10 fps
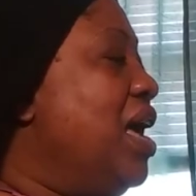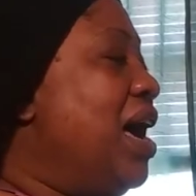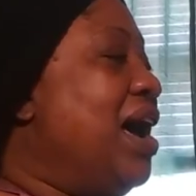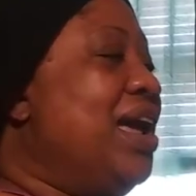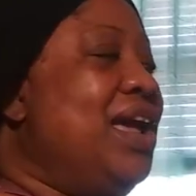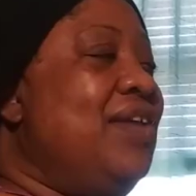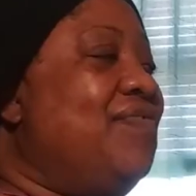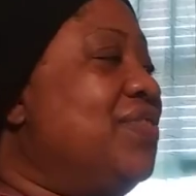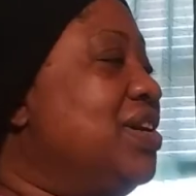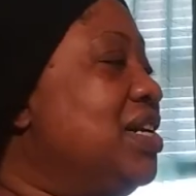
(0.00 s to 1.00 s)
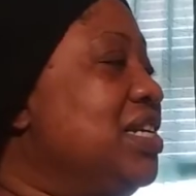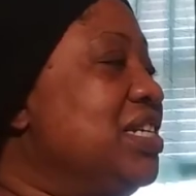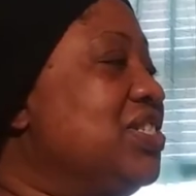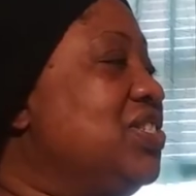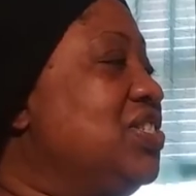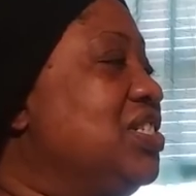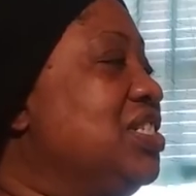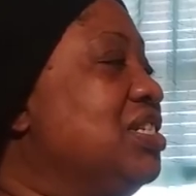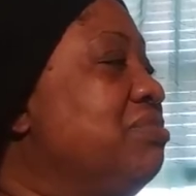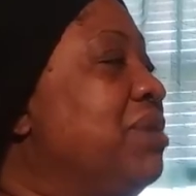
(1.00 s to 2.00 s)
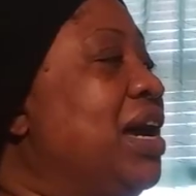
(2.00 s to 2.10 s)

I had fun at the gym.